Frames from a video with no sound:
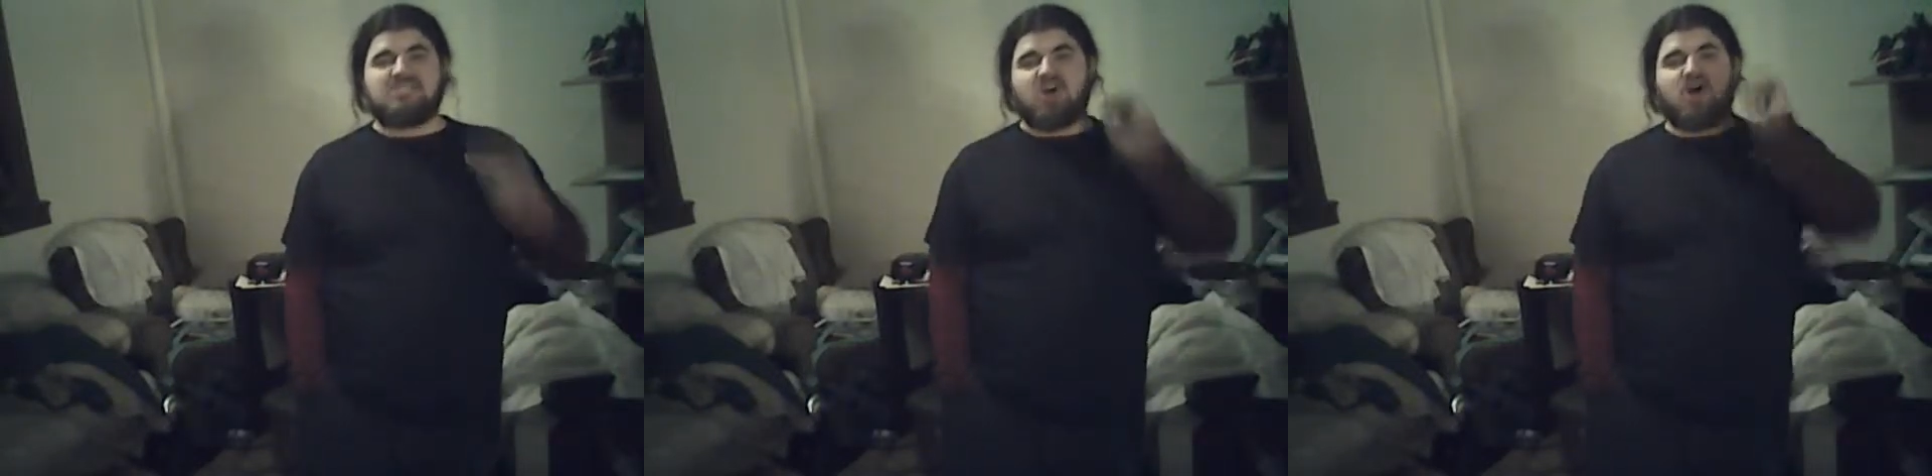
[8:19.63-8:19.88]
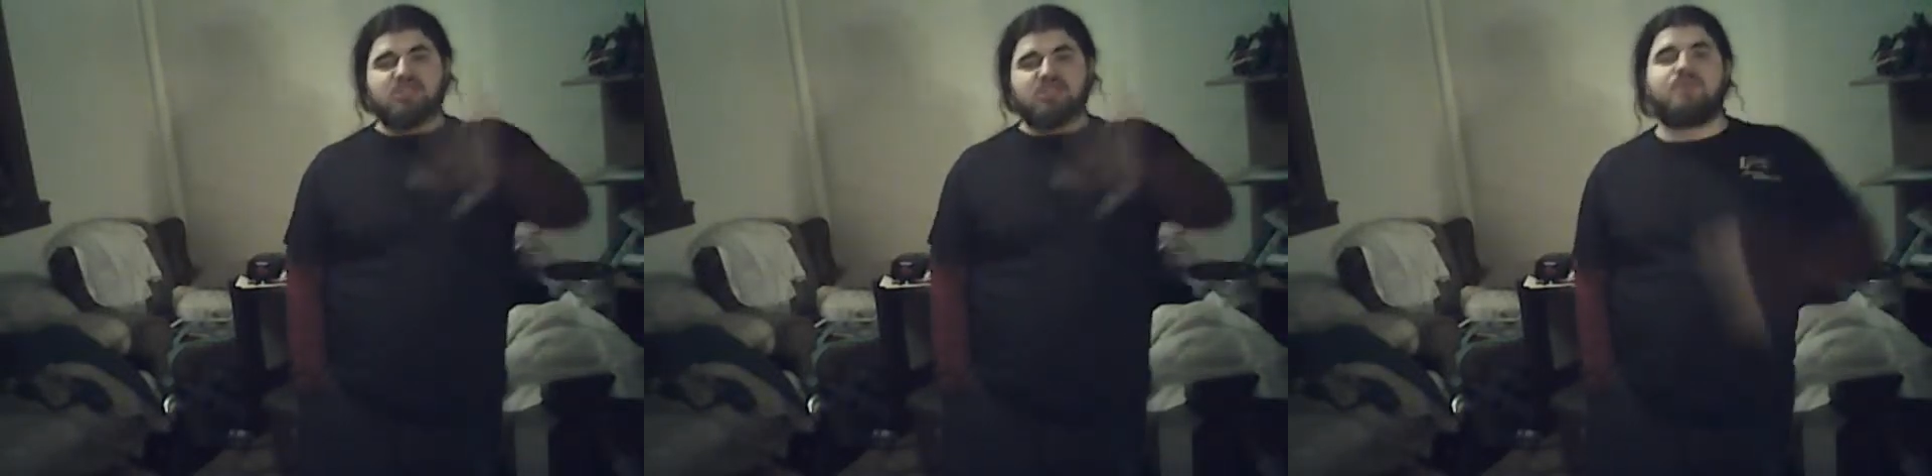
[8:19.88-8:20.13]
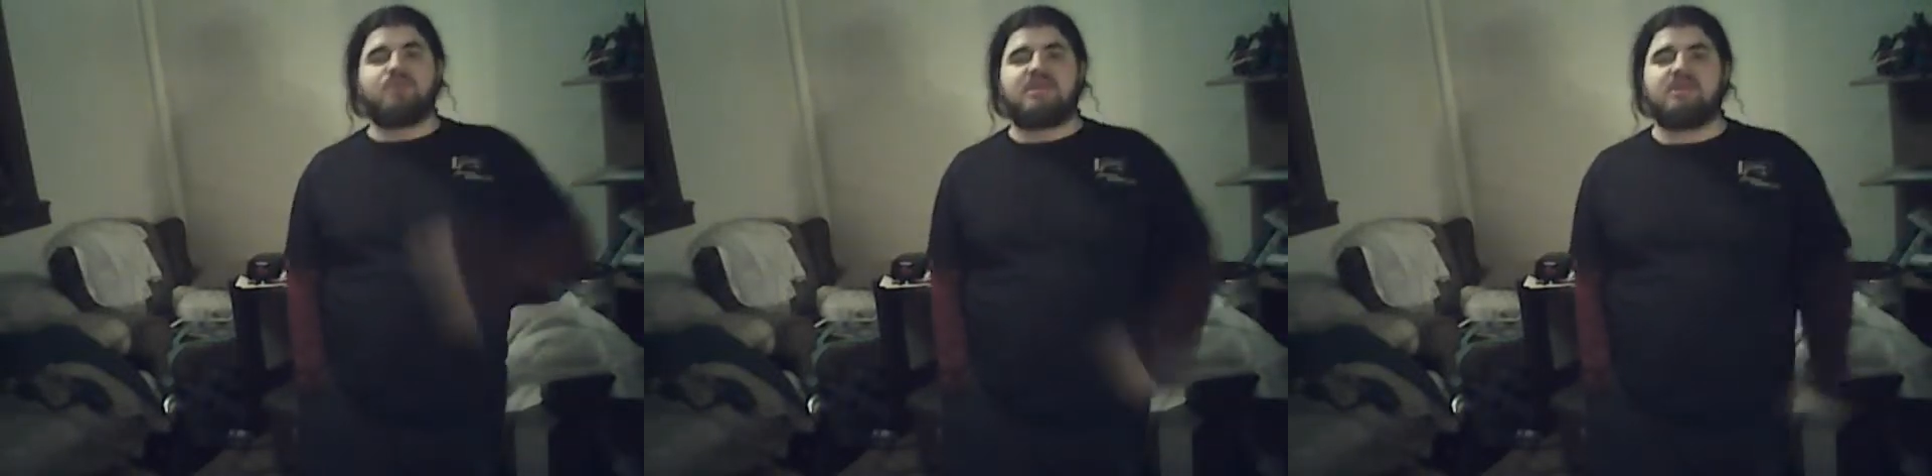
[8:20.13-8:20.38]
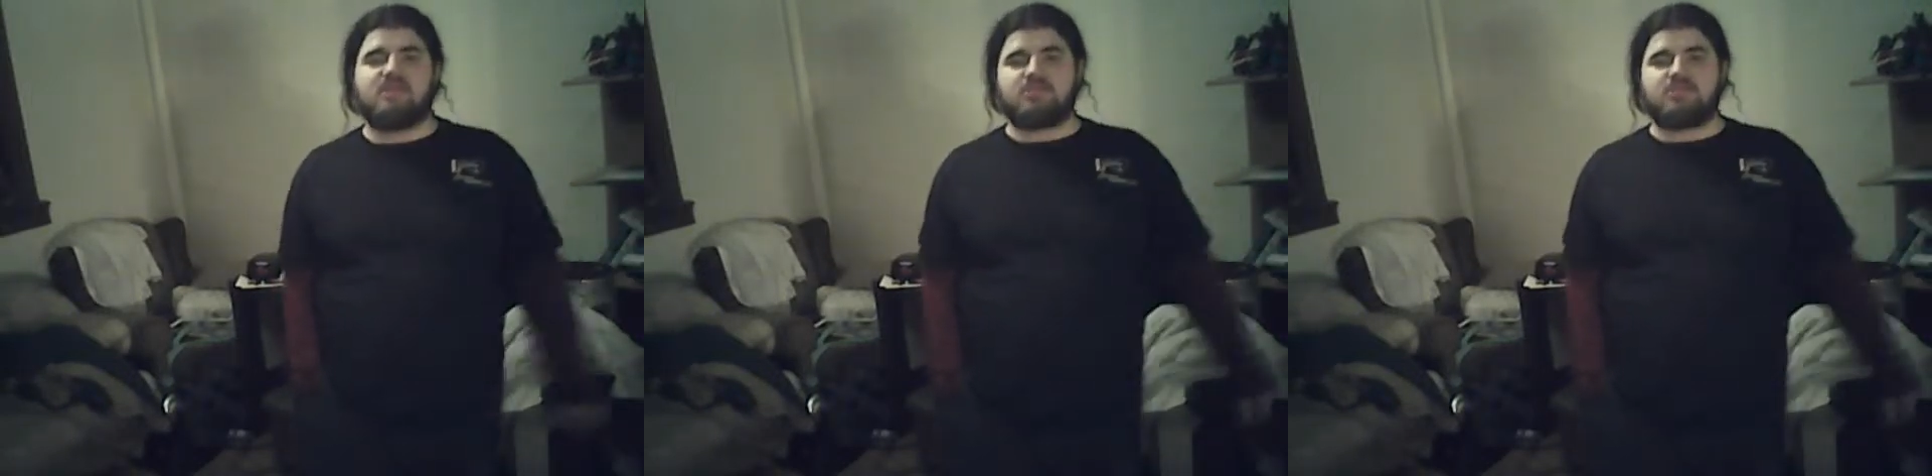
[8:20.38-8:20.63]
toss you a
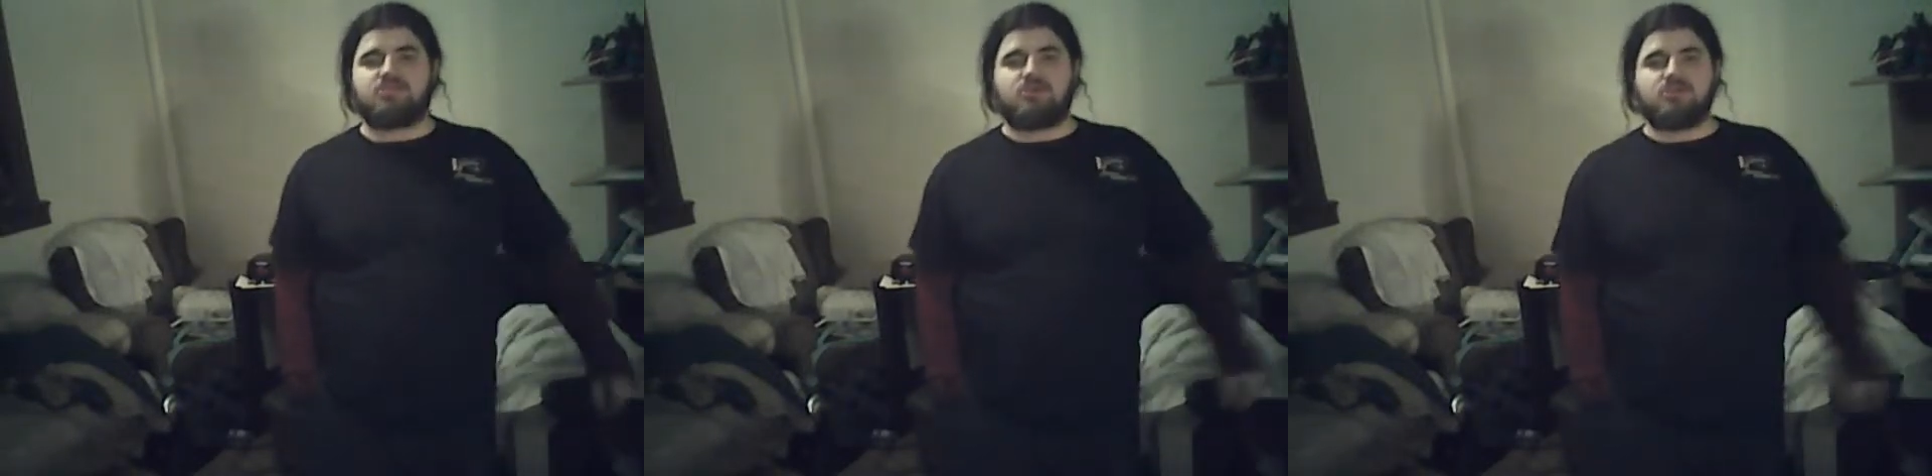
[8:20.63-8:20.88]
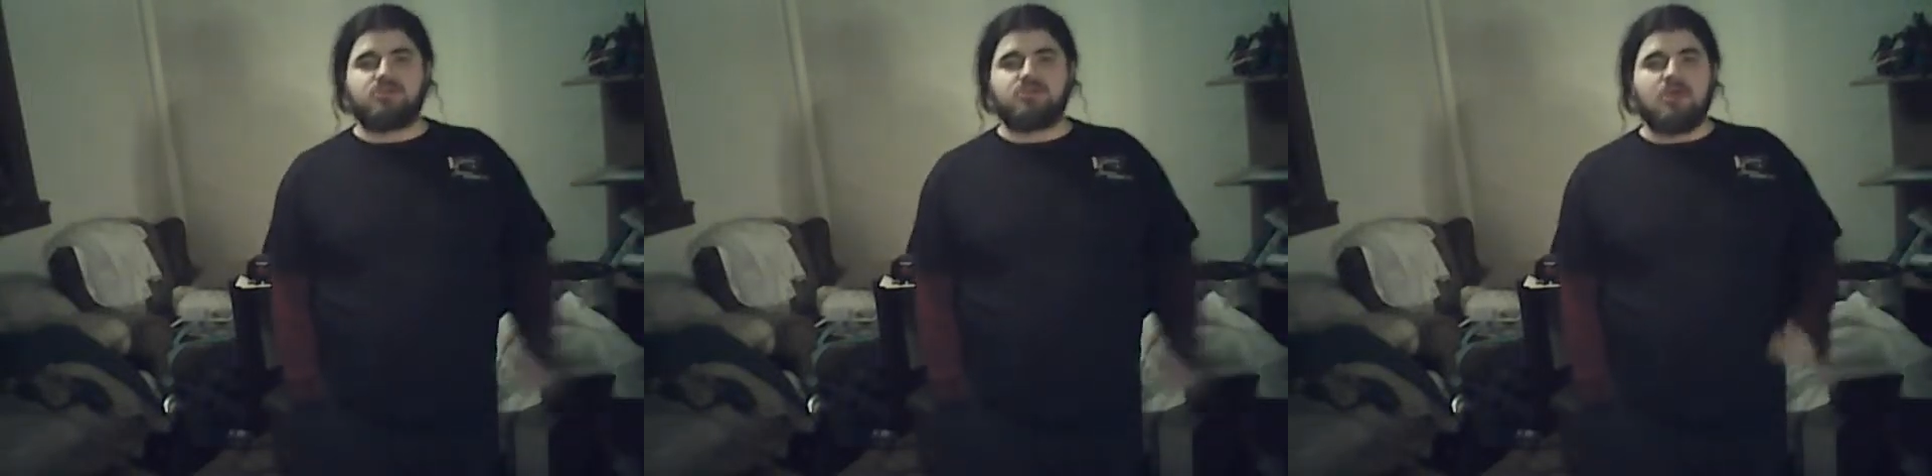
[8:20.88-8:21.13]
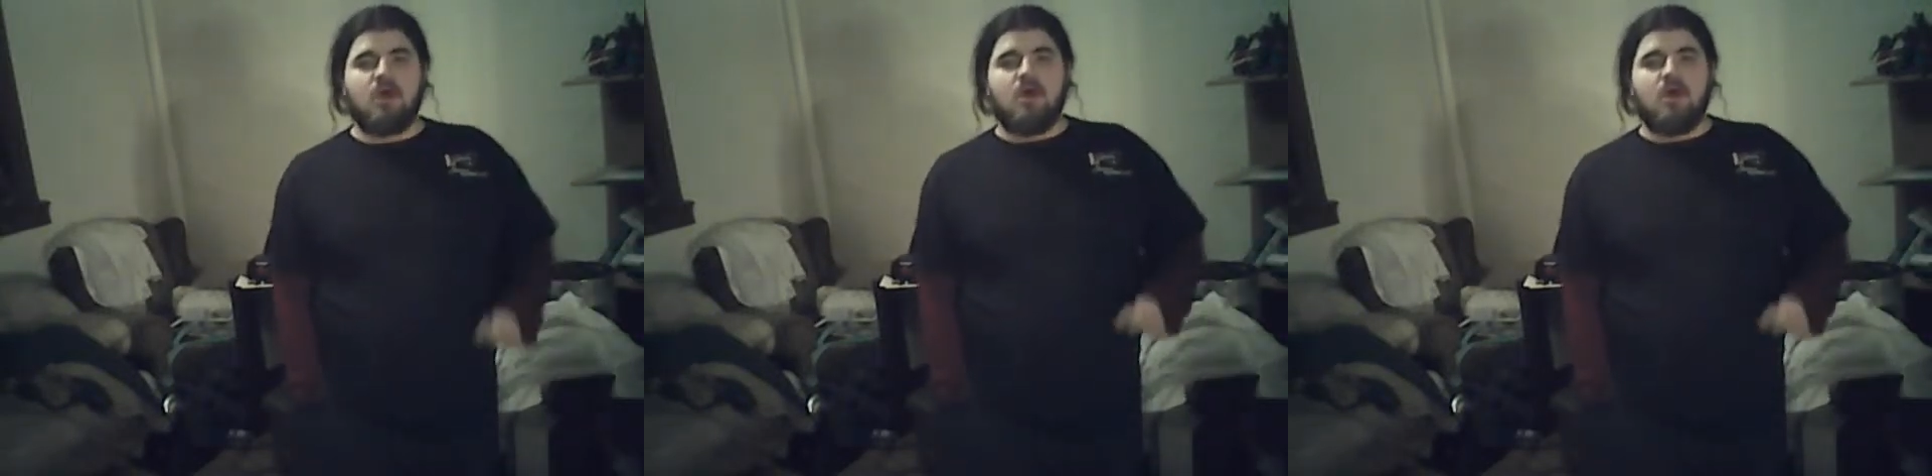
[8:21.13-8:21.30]
healing surge.